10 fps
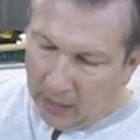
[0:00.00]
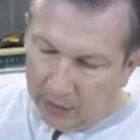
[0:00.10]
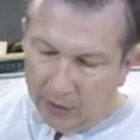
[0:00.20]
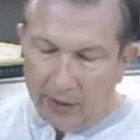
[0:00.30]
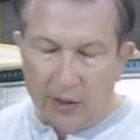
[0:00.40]

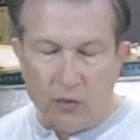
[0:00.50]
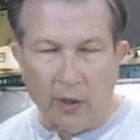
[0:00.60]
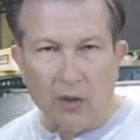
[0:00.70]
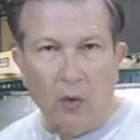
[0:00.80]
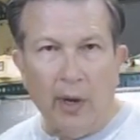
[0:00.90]
So this has
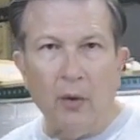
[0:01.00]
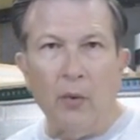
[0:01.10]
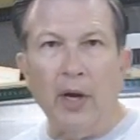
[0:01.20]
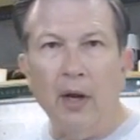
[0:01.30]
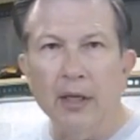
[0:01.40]
worked quite
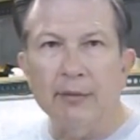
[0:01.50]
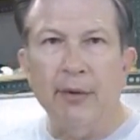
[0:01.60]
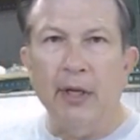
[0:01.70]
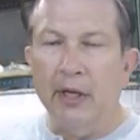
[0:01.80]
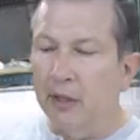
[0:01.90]
well. It's
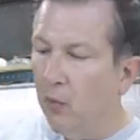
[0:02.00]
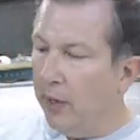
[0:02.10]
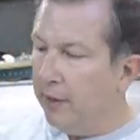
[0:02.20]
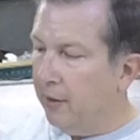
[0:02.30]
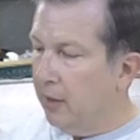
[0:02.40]
been in the
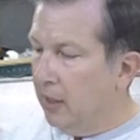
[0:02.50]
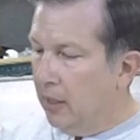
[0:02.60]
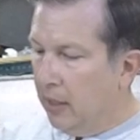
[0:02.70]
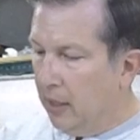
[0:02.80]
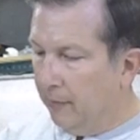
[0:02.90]
weather
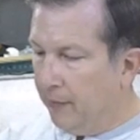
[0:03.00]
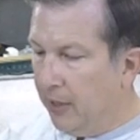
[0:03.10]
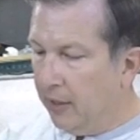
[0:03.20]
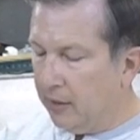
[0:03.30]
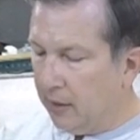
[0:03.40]
a
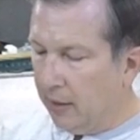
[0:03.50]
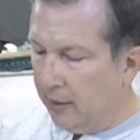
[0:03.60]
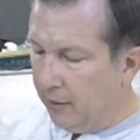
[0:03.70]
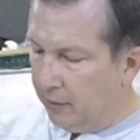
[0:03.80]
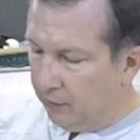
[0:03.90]
bit.
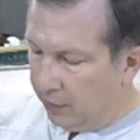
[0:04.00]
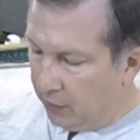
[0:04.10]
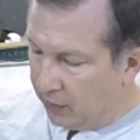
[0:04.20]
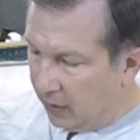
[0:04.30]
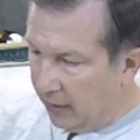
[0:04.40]

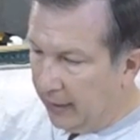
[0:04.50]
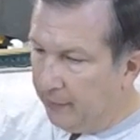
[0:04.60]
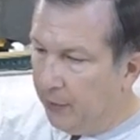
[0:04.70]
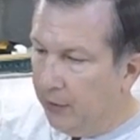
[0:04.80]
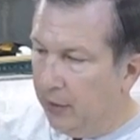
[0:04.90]
There's a
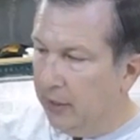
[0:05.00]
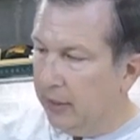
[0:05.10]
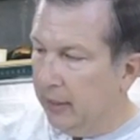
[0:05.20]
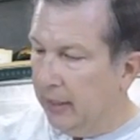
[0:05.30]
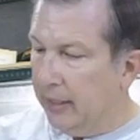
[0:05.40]
lip in the
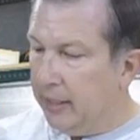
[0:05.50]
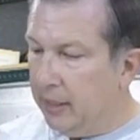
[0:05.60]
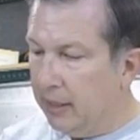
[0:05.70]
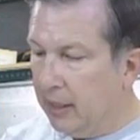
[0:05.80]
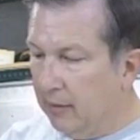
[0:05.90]
lid
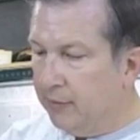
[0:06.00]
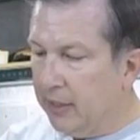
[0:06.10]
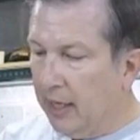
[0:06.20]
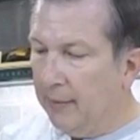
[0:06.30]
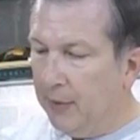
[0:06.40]
that comes
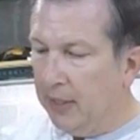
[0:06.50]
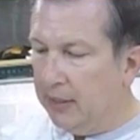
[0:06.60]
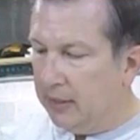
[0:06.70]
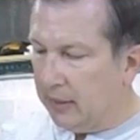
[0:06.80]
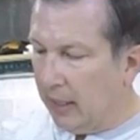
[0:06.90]
up
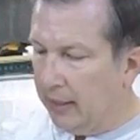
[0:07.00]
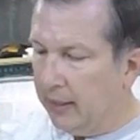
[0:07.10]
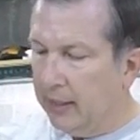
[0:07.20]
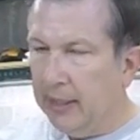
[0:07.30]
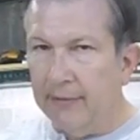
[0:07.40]
inside the
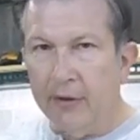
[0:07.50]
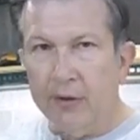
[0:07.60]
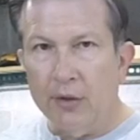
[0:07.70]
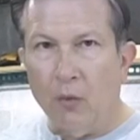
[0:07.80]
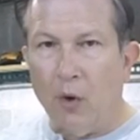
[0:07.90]
cover,
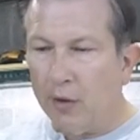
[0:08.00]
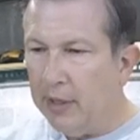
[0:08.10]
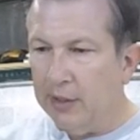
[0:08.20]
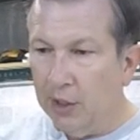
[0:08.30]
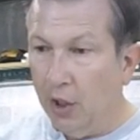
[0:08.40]
so water
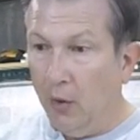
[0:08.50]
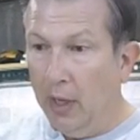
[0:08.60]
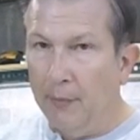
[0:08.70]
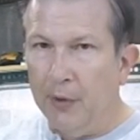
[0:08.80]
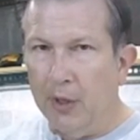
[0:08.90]
has to go
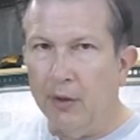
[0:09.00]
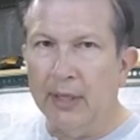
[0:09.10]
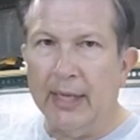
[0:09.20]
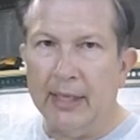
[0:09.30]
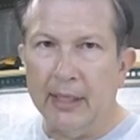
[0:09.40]
uphill to
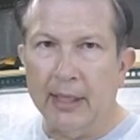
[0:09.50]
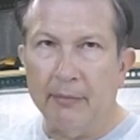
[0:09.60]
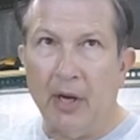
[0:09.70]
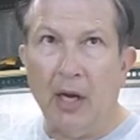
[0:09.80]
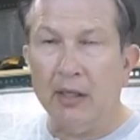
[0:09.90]
get into the
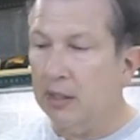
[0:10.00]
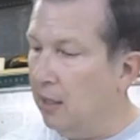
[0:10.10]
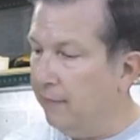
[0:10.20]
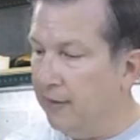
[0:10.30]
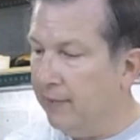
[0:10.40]
box.
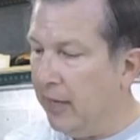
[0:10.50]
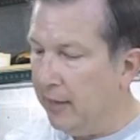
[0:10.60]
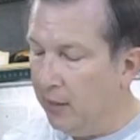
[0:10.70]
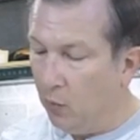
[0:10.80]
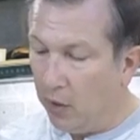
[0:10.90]
I've never had
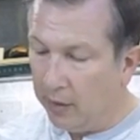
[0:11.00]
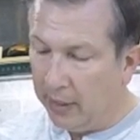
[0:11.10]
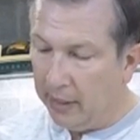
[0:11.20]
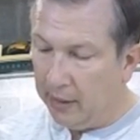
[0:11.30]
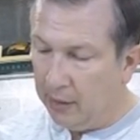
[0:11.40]
any water
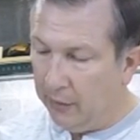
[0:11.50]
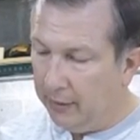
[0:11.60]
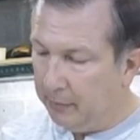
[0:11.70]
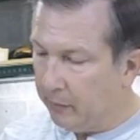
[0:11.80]
get into it.